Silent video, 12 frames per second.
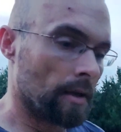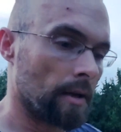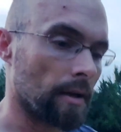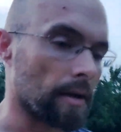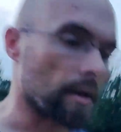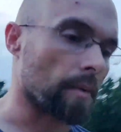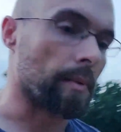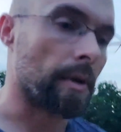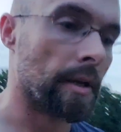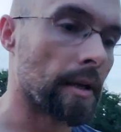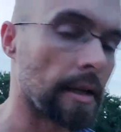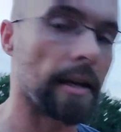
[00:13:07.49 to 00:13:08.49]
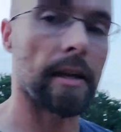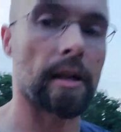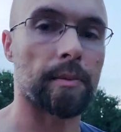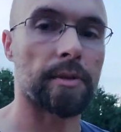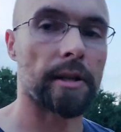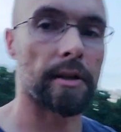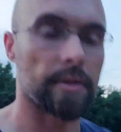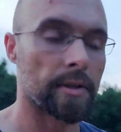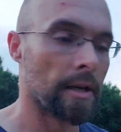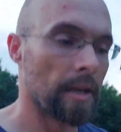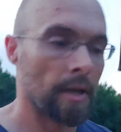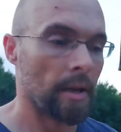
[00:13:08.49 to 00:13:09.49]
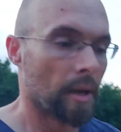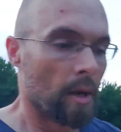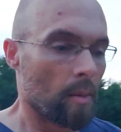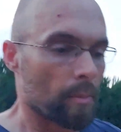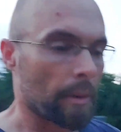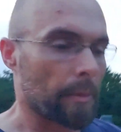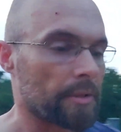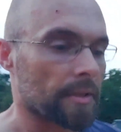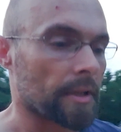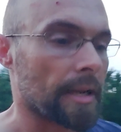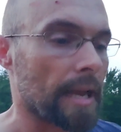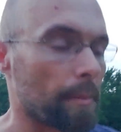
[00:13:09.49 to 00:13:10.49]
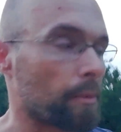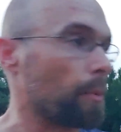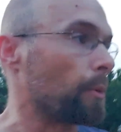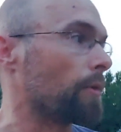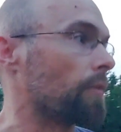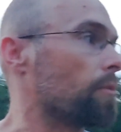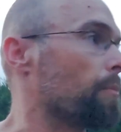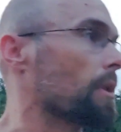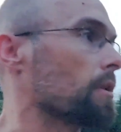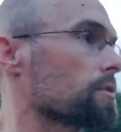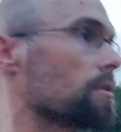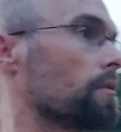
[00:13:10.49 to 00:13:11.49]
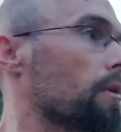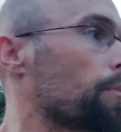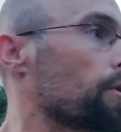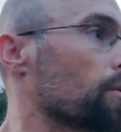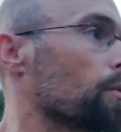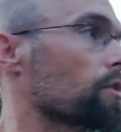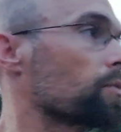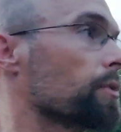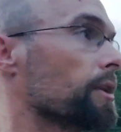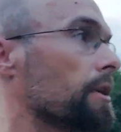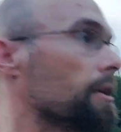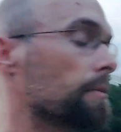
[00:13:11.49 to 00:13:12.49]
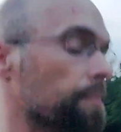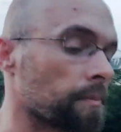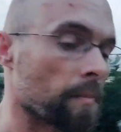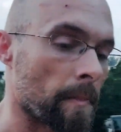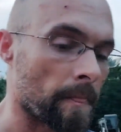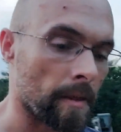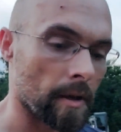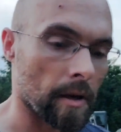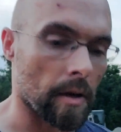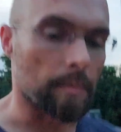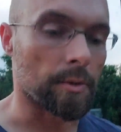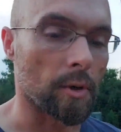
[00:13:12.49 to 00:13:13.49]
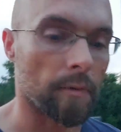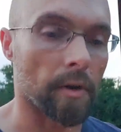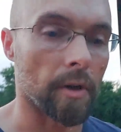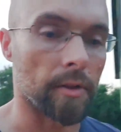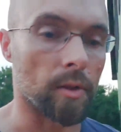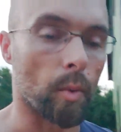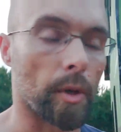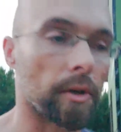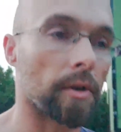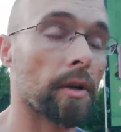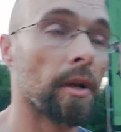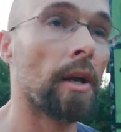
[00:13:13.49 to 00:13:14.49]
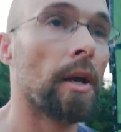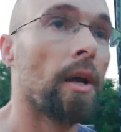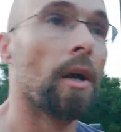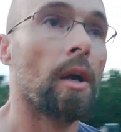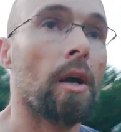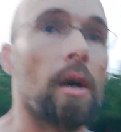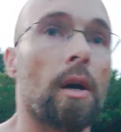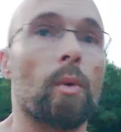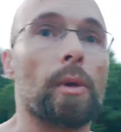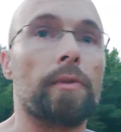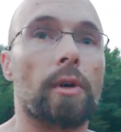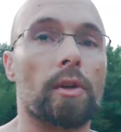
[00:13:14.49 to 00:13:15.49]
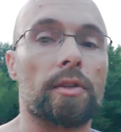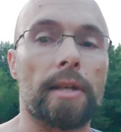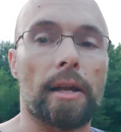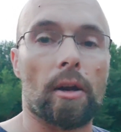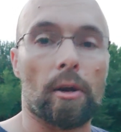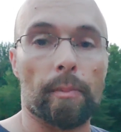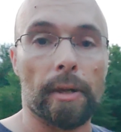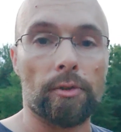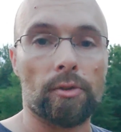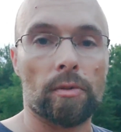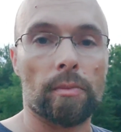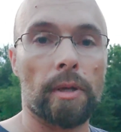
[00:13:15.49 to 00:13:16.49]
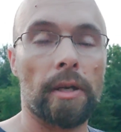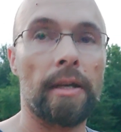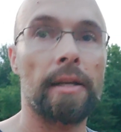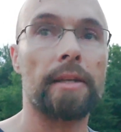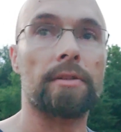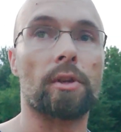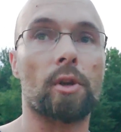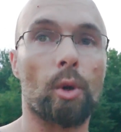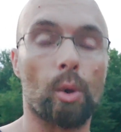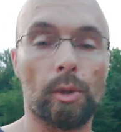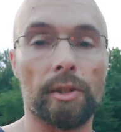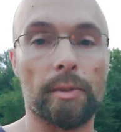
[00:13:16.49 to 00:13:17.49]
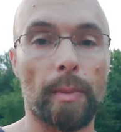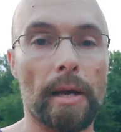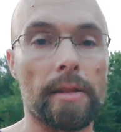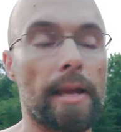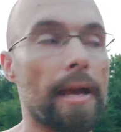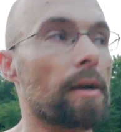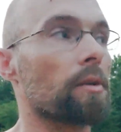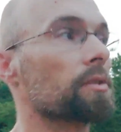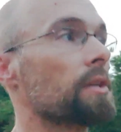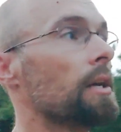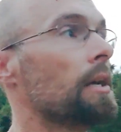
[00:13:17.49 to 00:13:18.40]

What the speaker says: Getting it upstairs probably isn't going to happen, but we do have the pellet stove up there that works pretty good. So far in the winter, we've noticed that our bedroom is the coldest spot in the house.